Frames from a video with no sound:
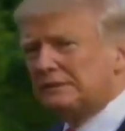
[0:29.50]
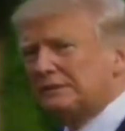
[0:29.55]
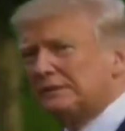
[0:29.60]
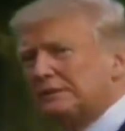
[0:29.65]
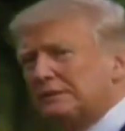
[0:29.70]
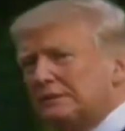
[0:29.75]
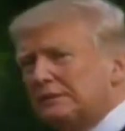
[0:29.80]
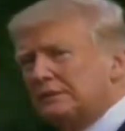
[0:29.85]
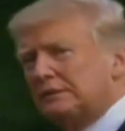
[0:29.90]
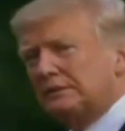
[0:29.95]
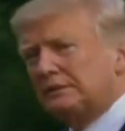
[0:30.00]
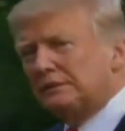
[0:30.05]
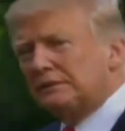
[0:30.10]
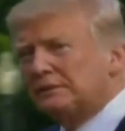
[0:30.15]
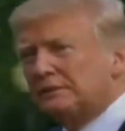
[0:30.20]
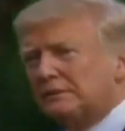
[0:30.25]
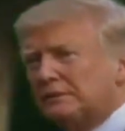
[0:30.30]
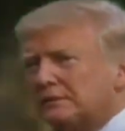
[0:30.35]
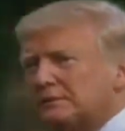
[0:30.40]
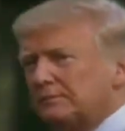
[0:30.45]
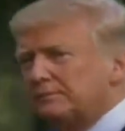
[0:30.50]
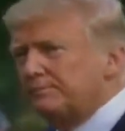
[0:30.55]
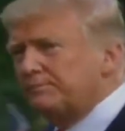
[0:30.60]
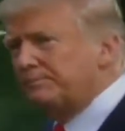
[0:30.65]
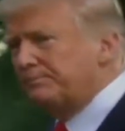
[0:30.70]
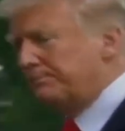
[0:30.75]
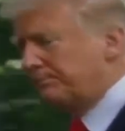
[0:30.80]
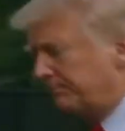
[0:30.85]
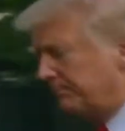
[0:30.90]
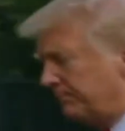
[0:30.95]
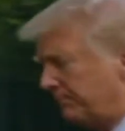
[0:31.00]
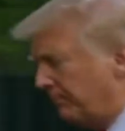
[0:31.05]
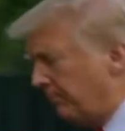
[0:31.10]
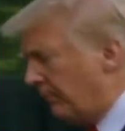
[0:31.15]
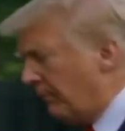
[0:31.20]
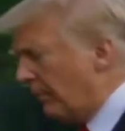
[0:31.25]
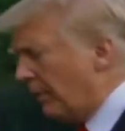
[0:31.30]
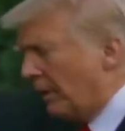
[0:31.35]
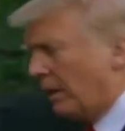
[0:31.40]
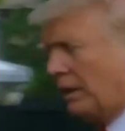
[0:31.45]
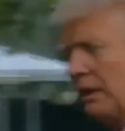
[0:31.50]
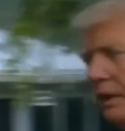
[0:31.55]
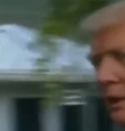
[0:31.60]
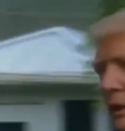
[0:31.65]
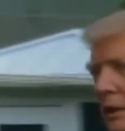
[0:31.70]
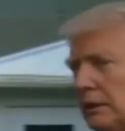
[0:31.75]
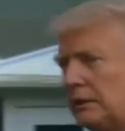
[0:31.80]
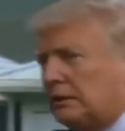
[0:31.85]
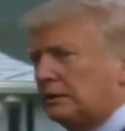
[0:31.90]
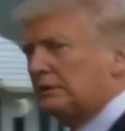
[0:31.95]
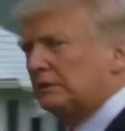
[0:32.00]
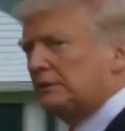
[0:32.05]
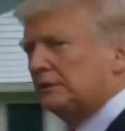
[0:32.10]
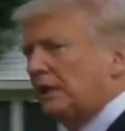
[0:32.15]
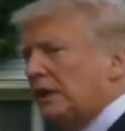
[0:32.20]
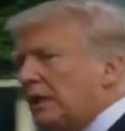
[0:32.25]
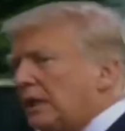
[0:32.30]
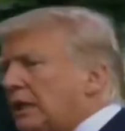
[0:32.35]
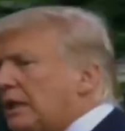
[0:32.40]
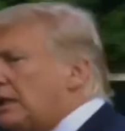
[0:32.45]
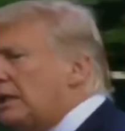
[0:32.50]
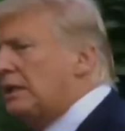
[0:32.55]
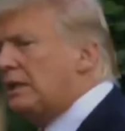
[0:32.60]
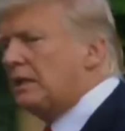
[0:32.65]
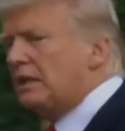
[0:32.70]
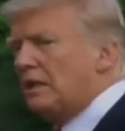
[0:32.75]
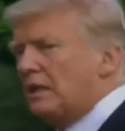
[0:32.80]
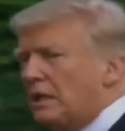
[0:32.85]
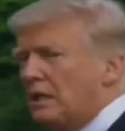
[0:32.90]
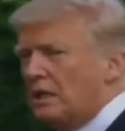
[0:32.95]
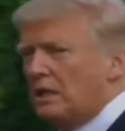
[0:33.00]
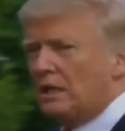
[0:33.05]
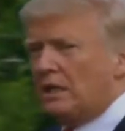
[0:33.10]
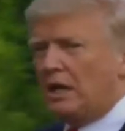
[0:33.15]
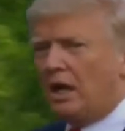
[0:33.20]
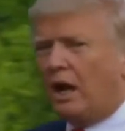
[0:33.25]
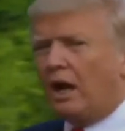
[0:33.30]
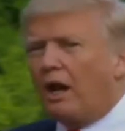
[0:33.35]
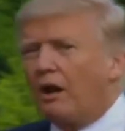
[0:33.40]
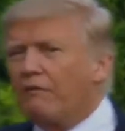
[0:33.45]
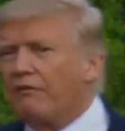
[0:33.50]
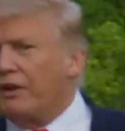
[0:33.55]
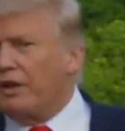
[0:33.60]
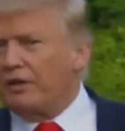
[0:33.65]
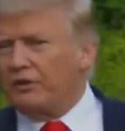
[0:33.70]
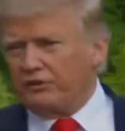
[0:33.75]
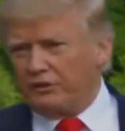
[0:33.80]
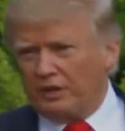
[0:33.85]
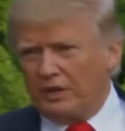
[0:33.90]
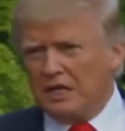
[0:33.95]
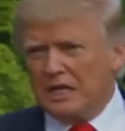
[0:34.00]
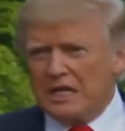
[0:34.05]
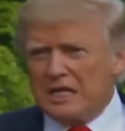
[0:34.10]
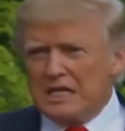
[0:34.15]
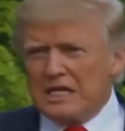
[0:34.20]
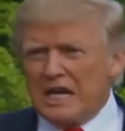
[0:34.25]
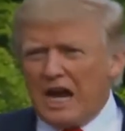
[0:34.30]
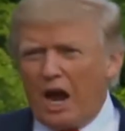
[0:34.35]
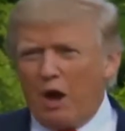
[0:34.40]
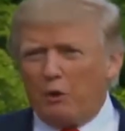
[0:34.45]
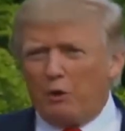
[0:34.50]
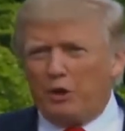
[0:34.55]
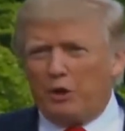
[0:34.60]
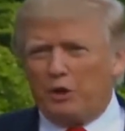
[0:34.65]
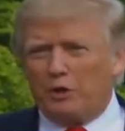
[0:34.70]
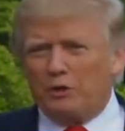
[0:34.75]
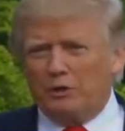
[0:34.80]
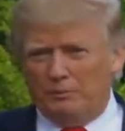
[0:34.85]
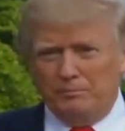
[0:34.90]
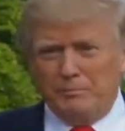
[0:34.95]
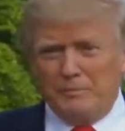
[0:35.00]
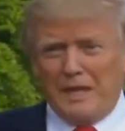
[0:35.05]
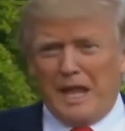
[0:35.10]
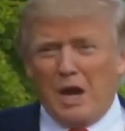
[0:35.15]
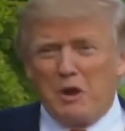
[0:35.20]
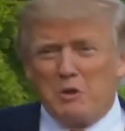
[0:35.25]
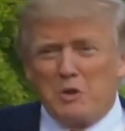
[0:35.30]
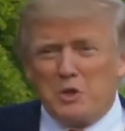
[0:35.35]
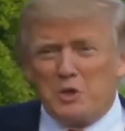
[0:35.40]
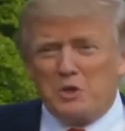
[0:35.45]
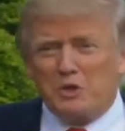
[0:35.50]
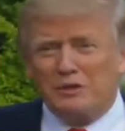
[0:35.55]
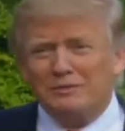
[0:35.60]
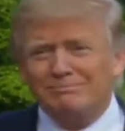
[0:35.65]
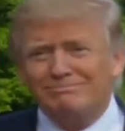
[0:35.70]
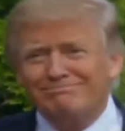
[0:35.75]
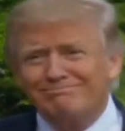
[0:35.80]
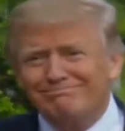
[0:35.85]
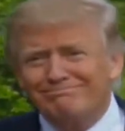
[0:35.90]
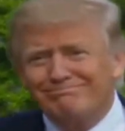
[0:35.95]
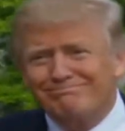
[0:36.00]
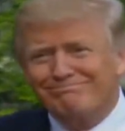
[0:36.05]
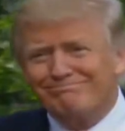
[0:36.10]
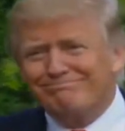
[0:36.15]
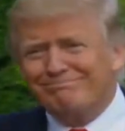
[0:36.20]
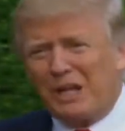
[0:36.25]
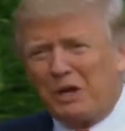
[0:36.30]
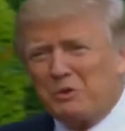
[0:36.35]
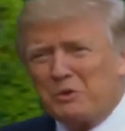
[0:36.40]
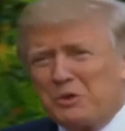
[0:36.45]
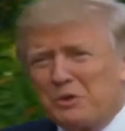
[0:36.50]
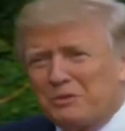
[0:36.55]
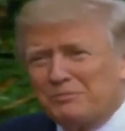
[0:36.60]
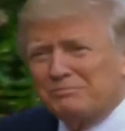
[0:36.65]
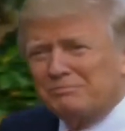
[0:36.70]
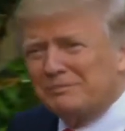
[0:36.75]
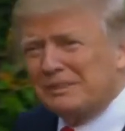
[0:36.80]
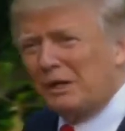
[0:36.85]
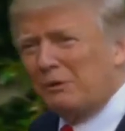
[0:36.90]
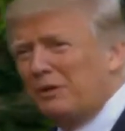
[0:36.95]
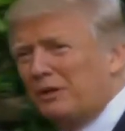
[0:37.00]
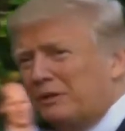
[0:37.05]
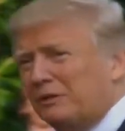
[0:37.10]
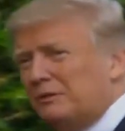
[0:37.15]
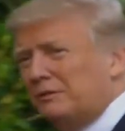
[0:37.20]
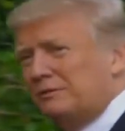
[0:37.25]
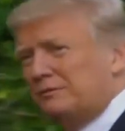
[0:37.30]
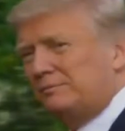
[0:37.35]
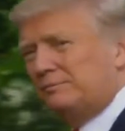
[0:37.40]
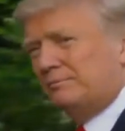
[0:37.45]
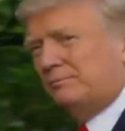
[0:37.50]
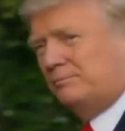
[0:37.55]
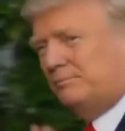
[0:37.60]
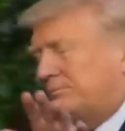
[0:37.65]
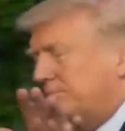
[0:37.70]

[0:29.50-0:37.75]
bestowing benefits. They love telling people and companies that they can keep more of their own money. But here is the problem. The problem is, first of